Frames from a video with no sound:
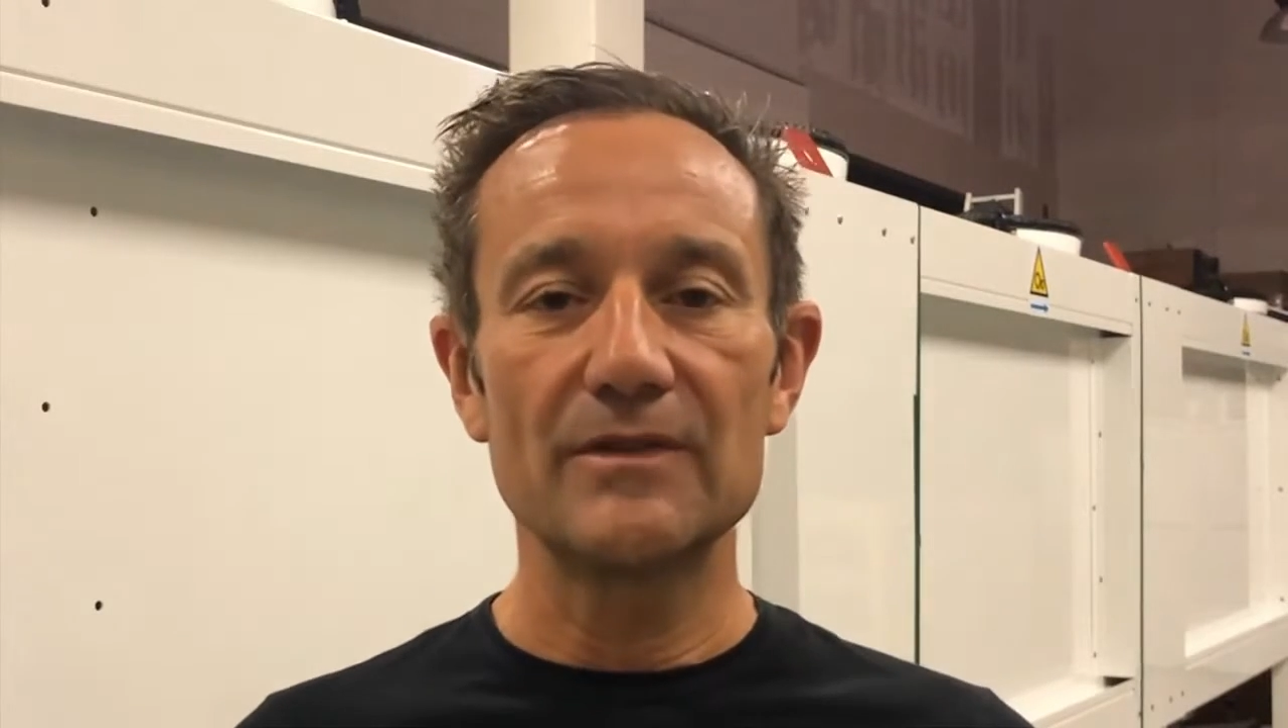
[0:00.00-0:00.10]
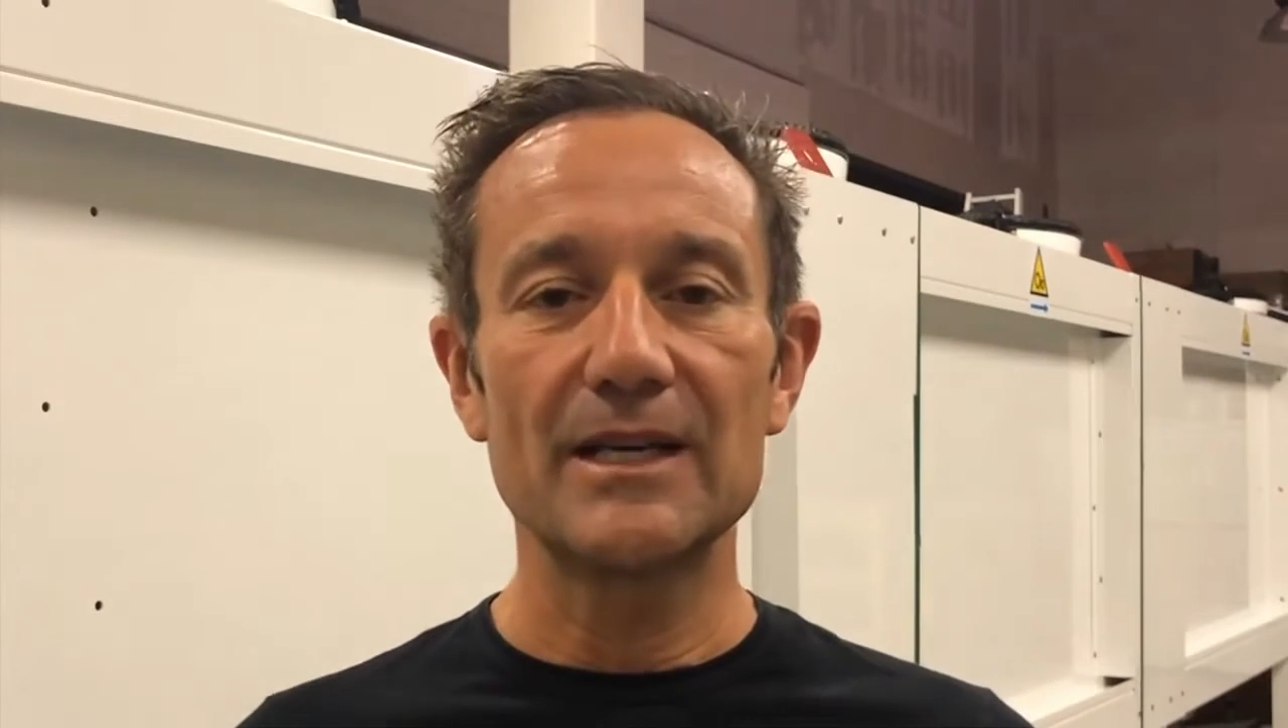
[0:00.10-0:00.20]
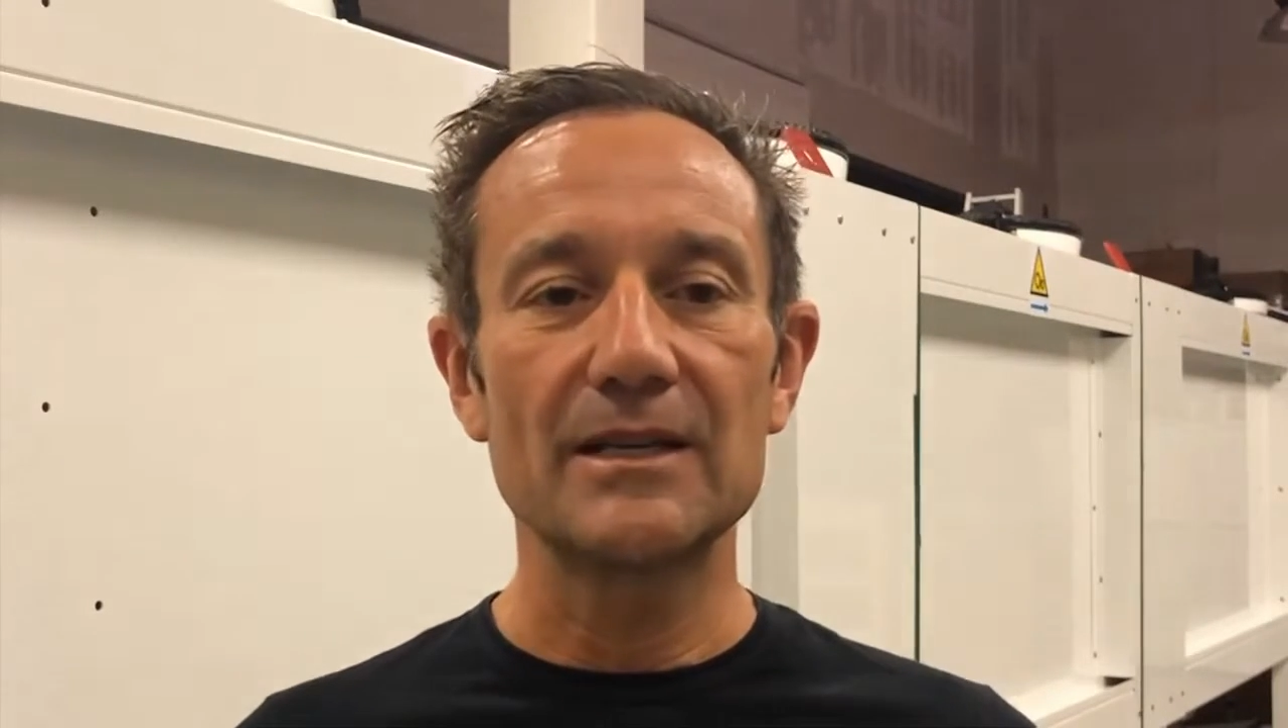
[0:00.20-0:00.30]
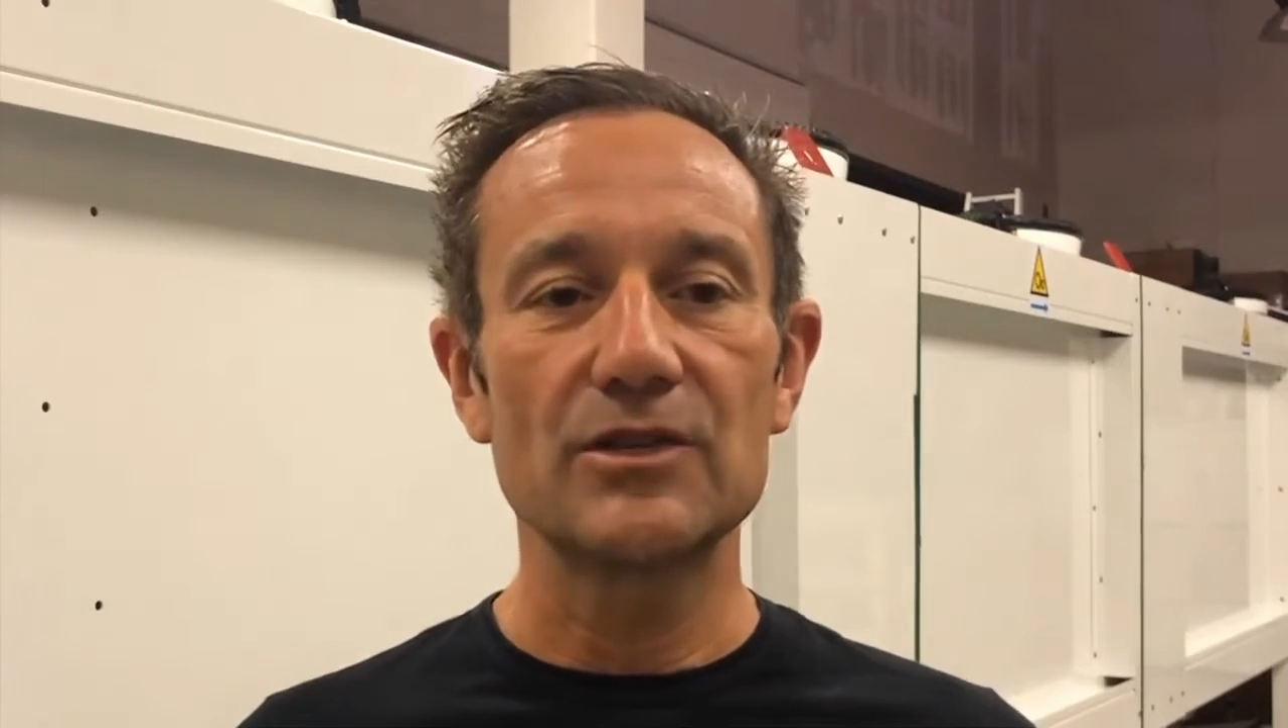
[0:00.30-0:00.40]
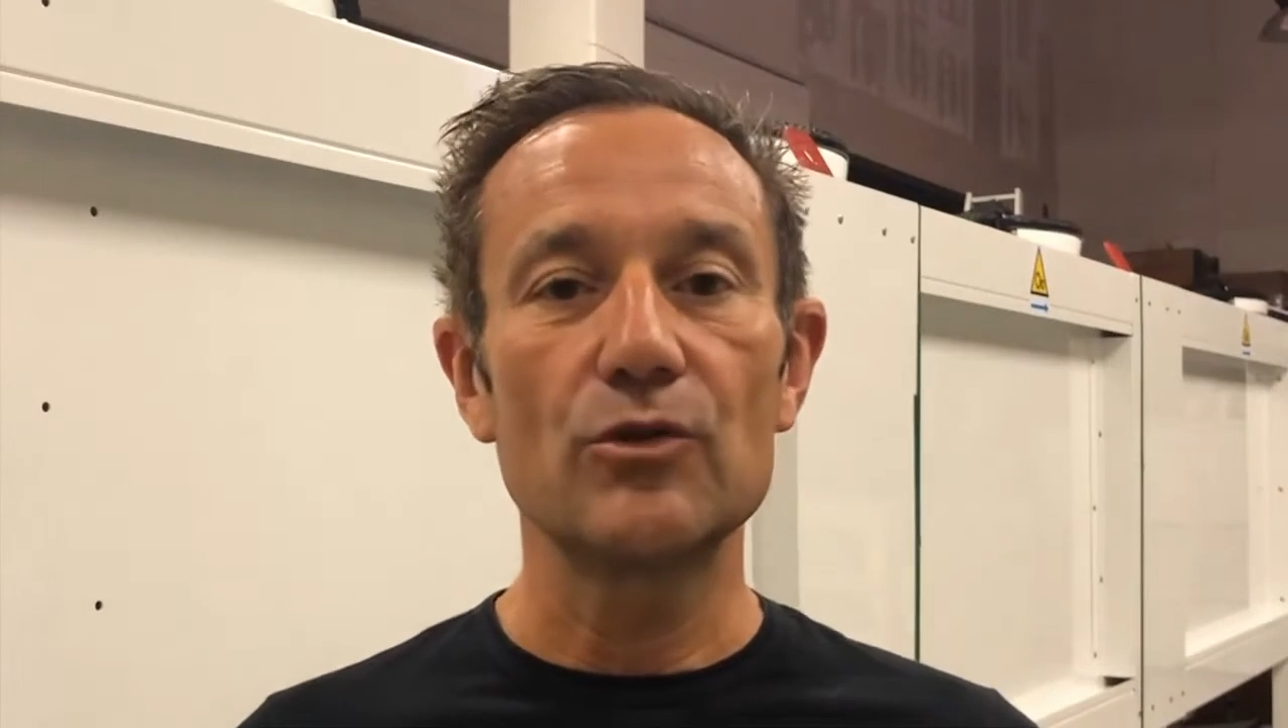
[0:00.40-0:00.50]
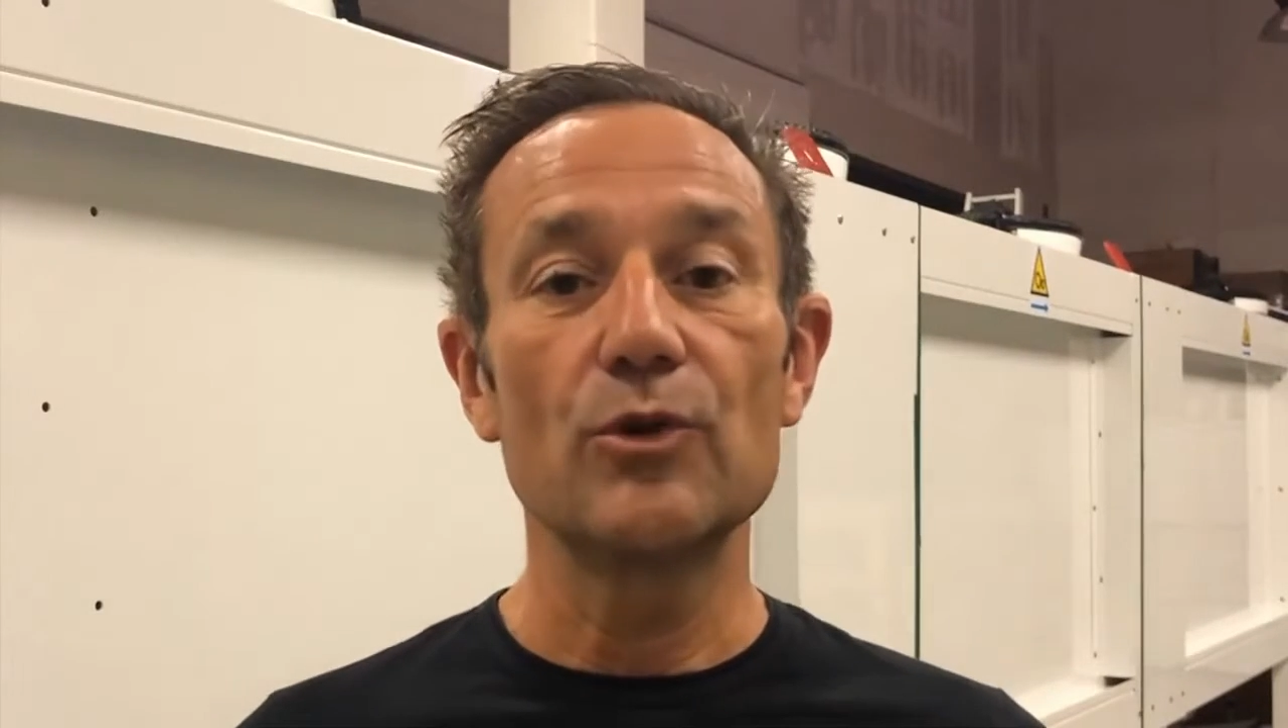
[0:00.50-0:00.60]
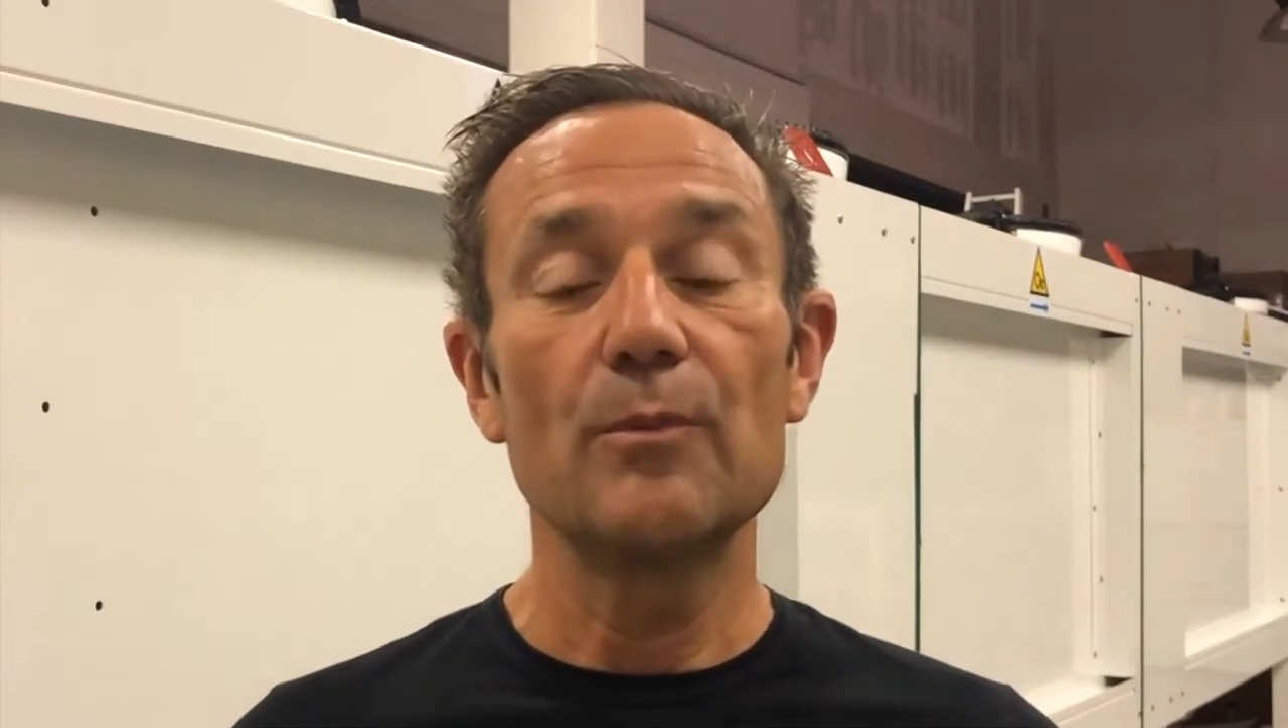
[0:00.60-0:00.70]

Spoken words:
fins to